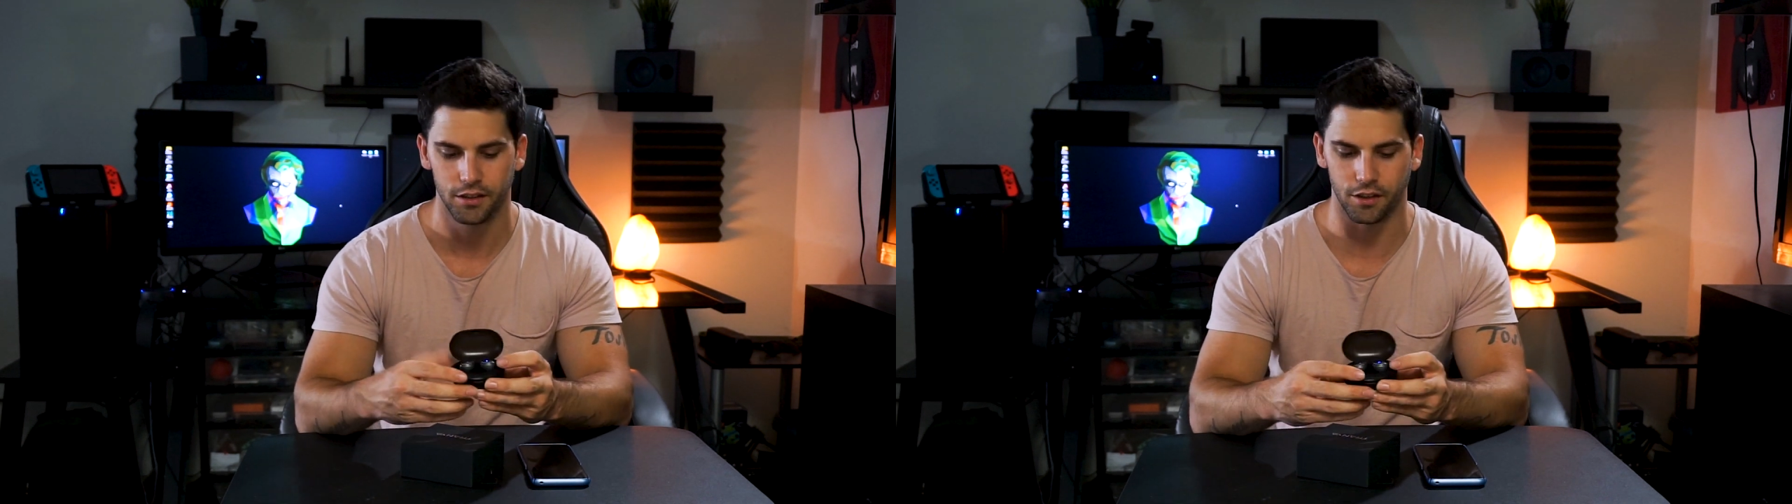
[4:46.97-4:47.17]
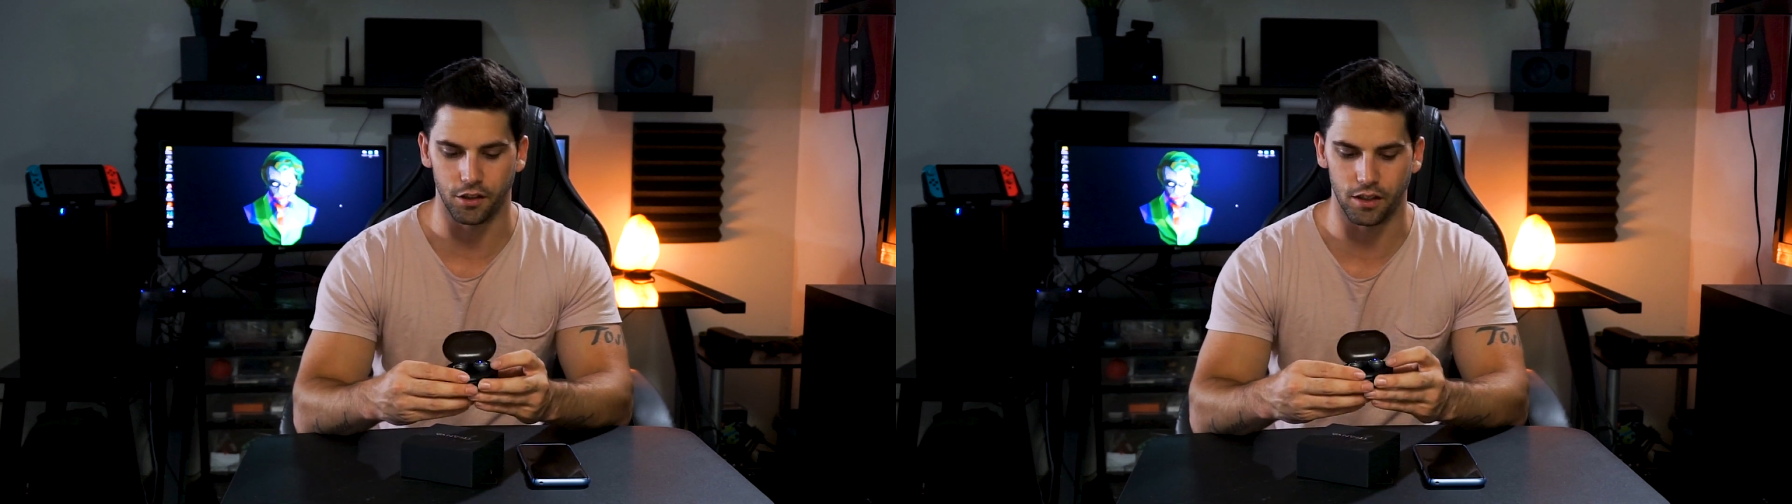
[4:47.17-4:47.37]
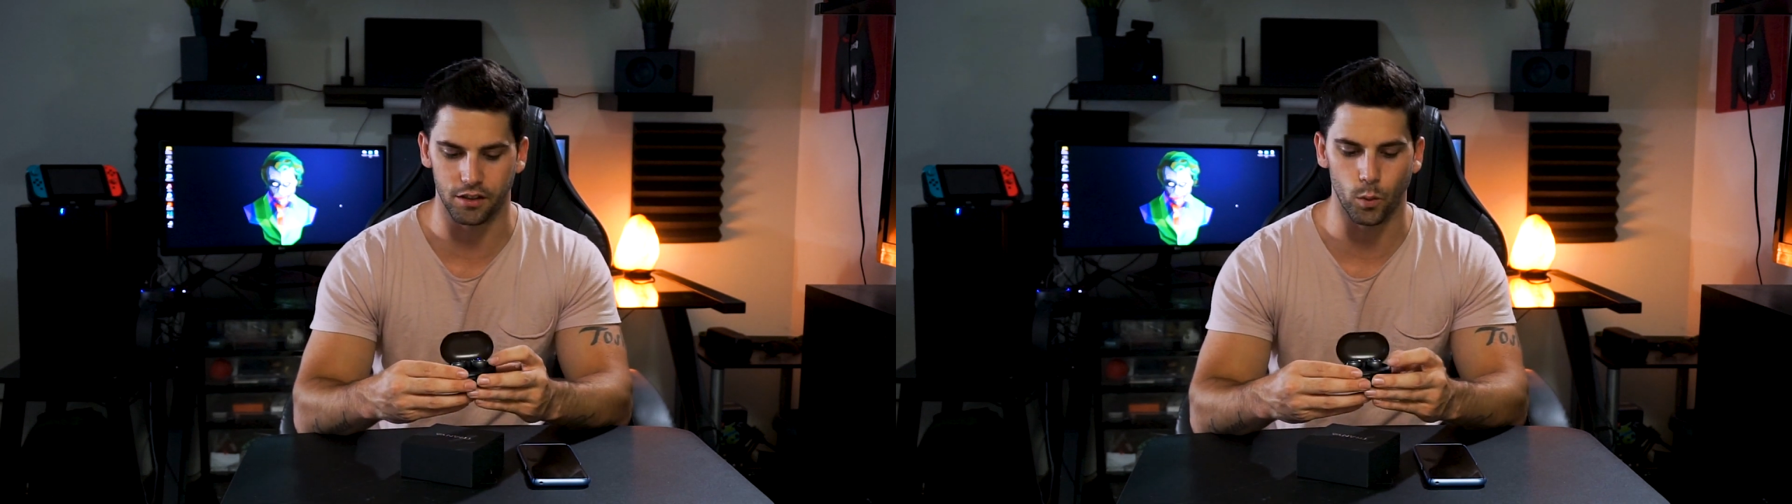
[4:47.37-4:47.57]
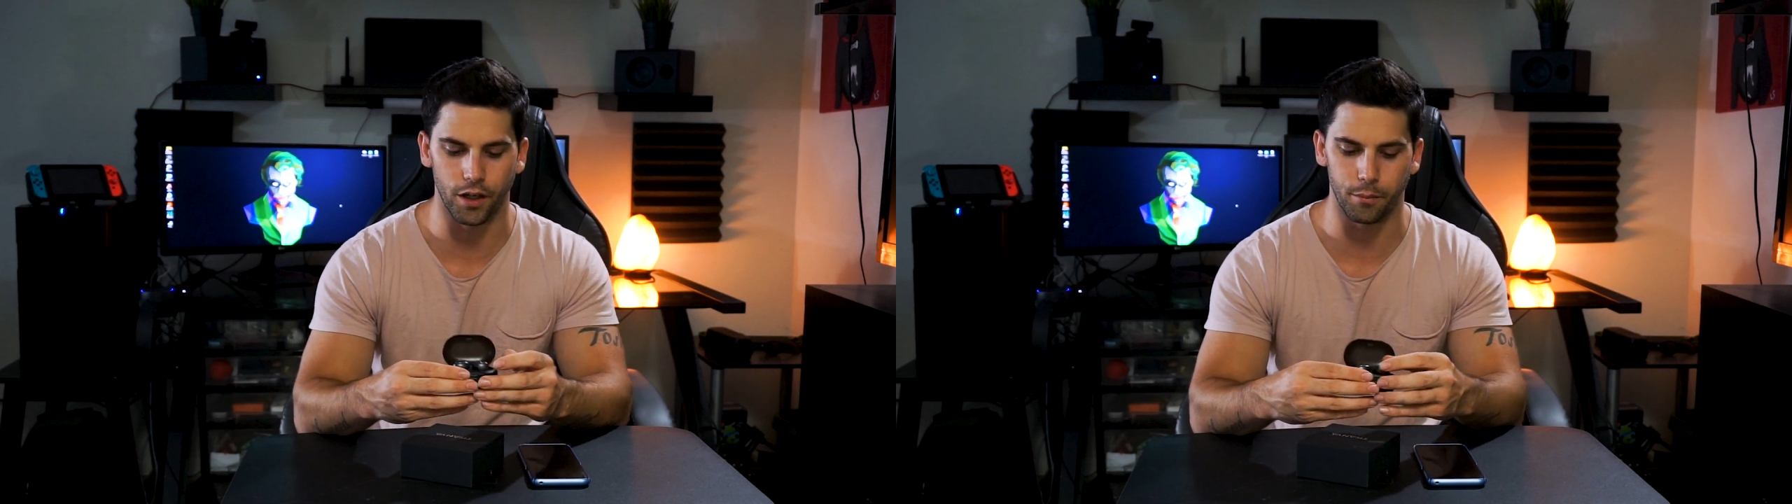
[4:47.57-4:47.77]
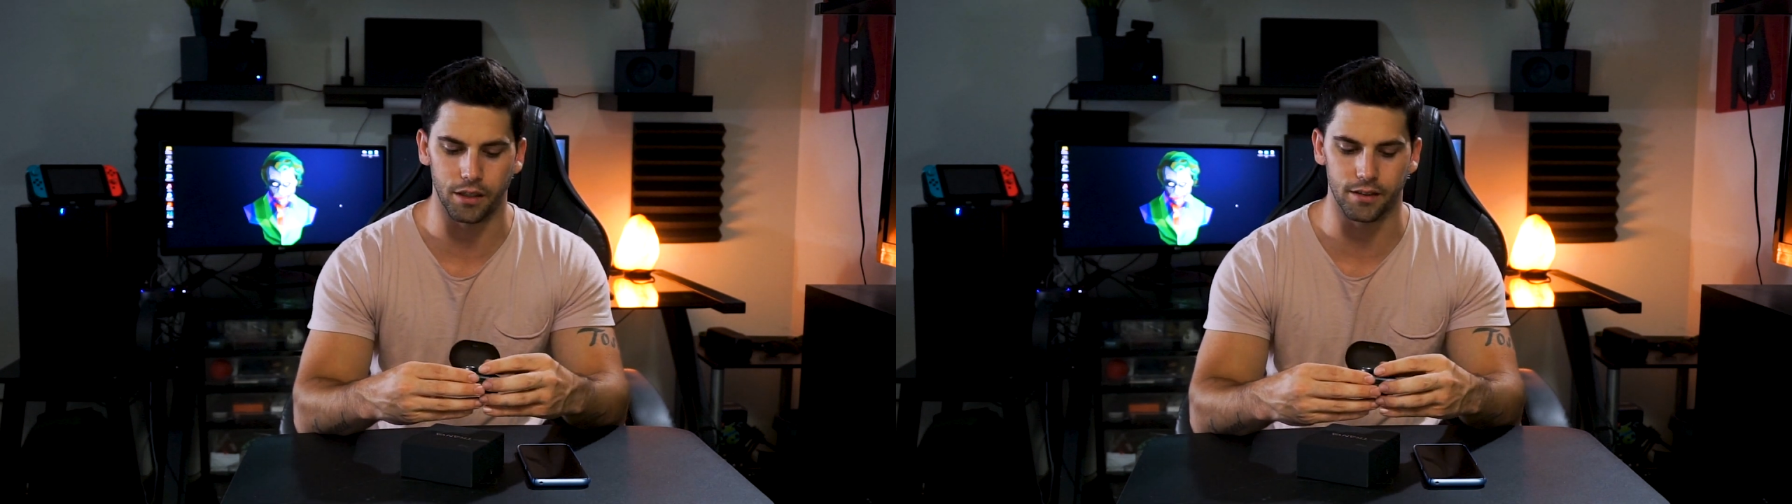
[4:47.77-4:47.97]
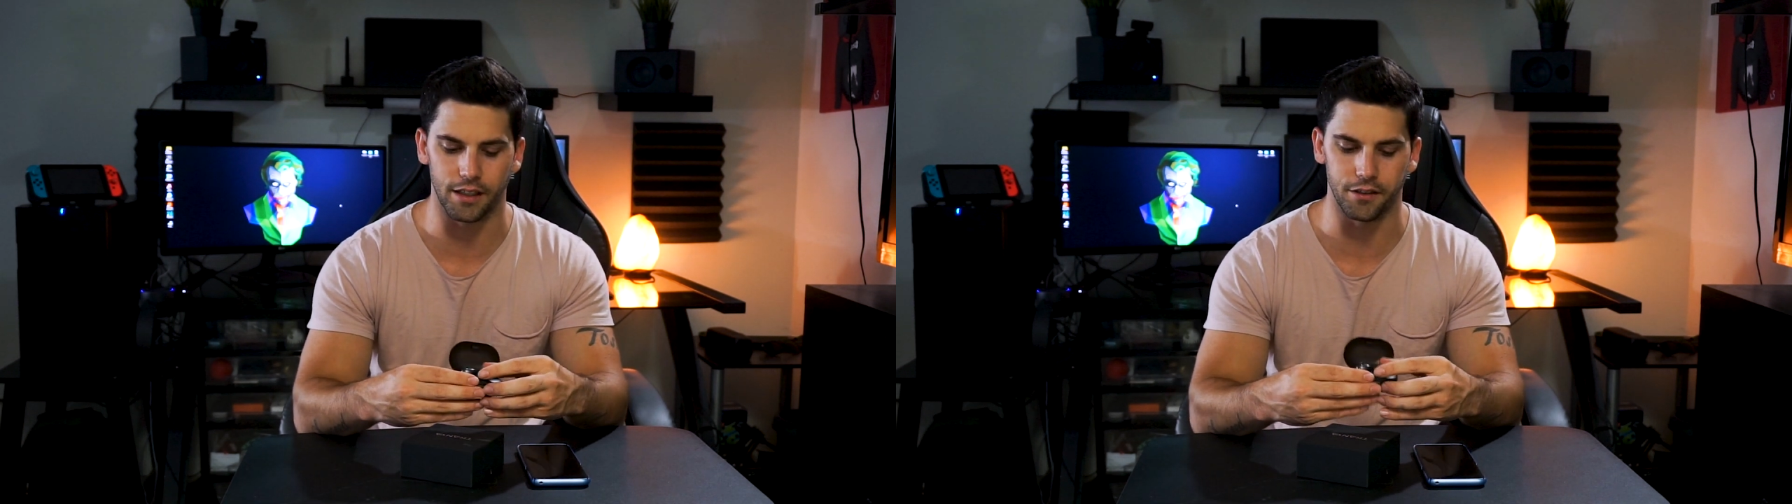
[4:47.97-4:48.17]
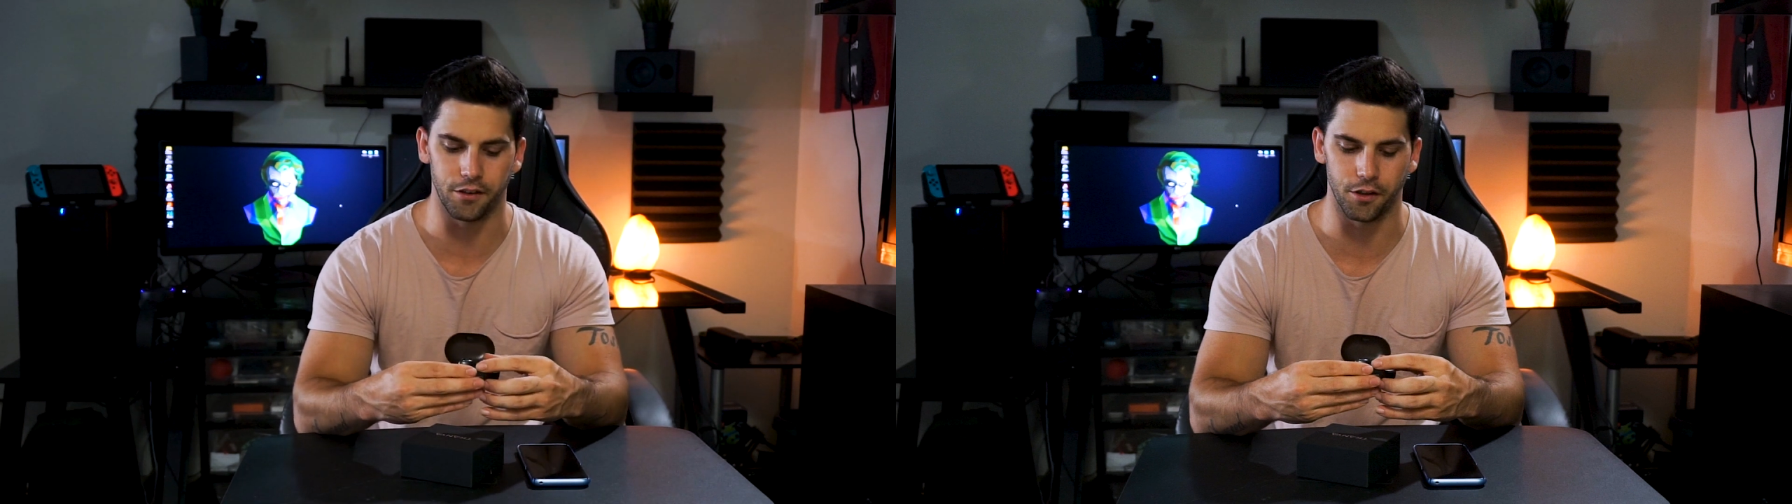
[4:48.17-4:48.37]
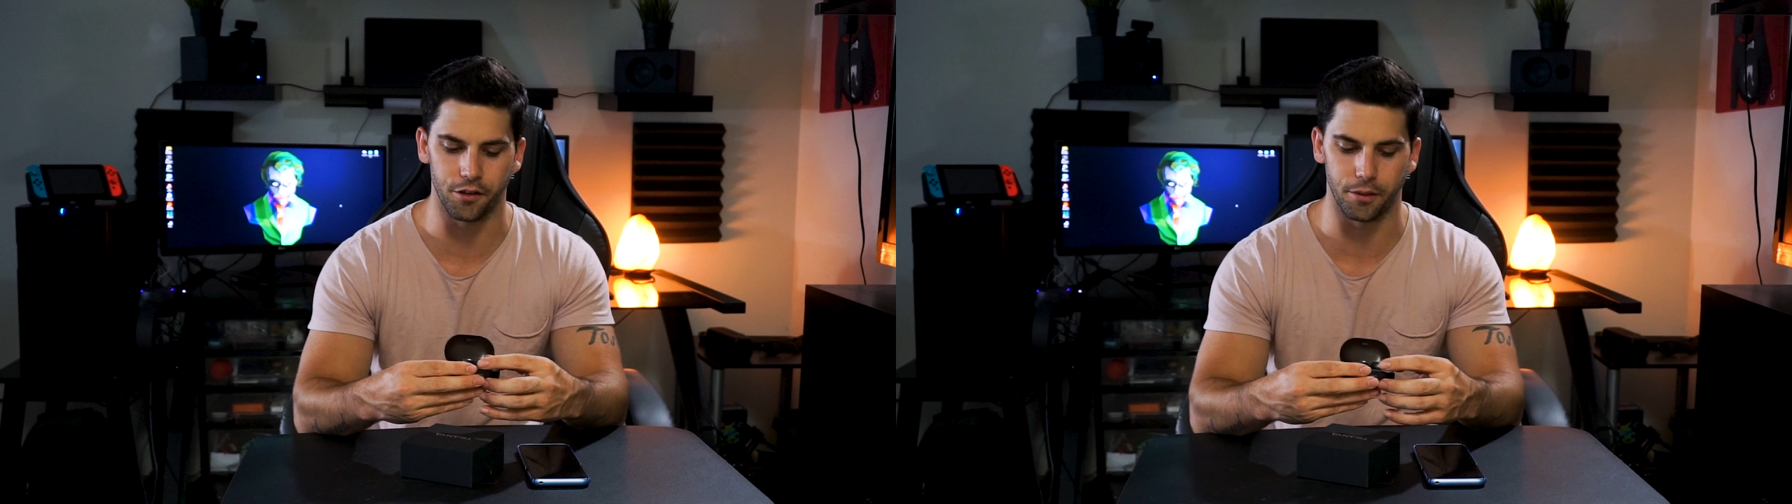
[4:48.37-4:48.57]
So you don't have to worry about that. You
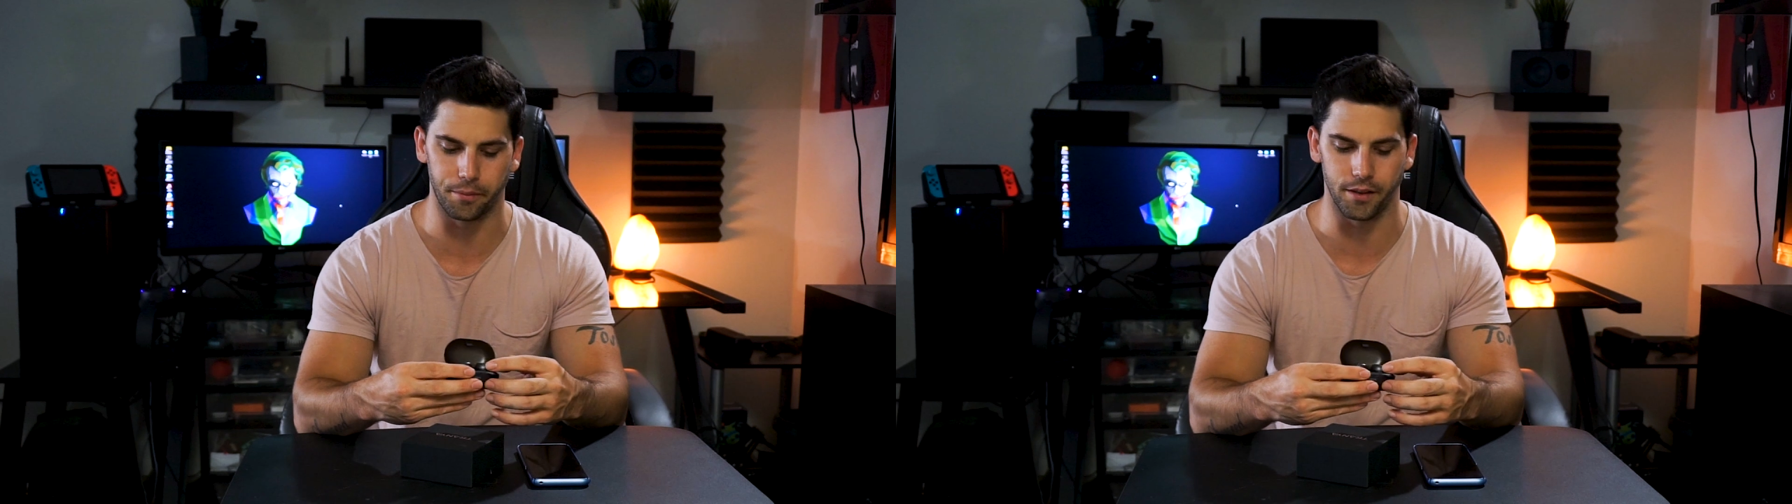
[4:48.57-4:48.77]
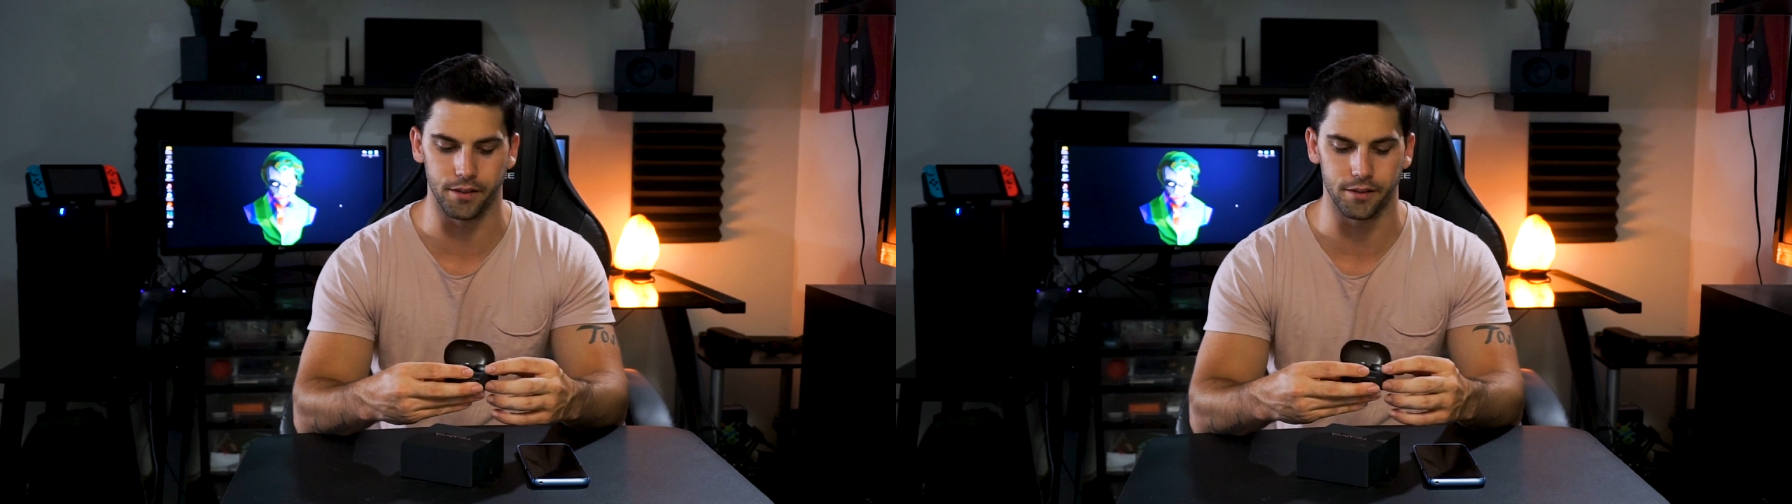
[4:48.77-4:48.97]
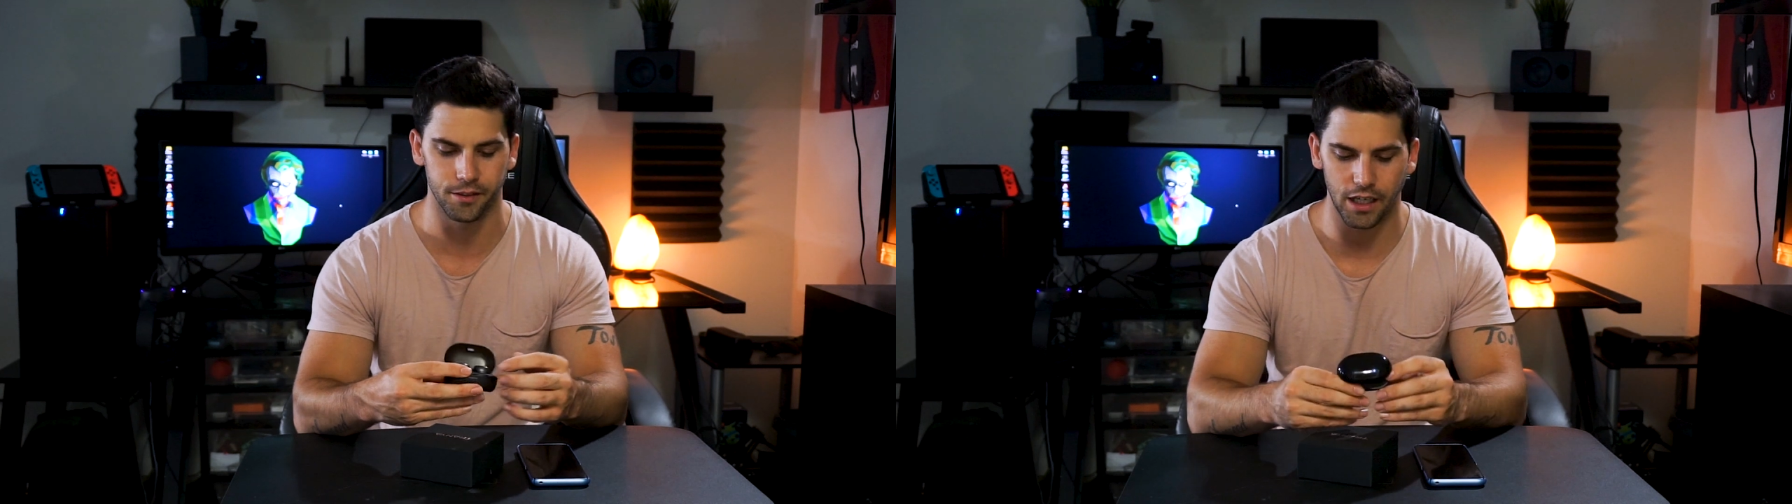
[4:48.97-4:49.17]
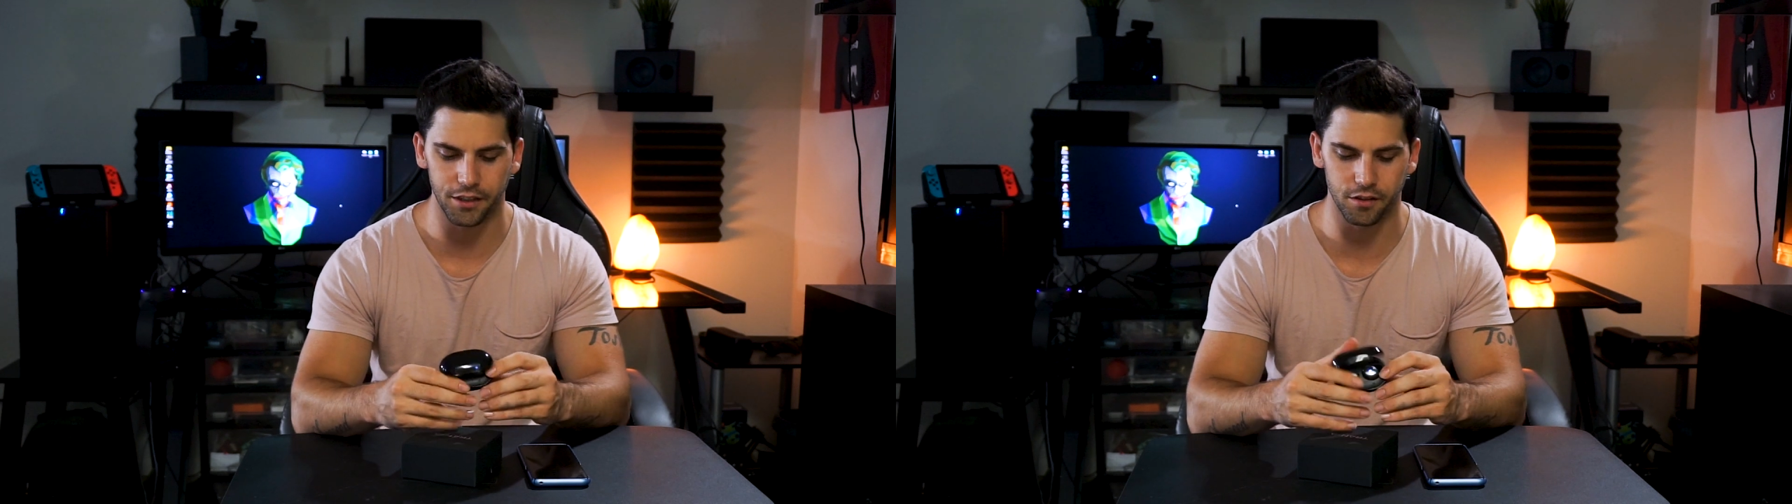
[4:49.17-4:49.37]
know they're in place.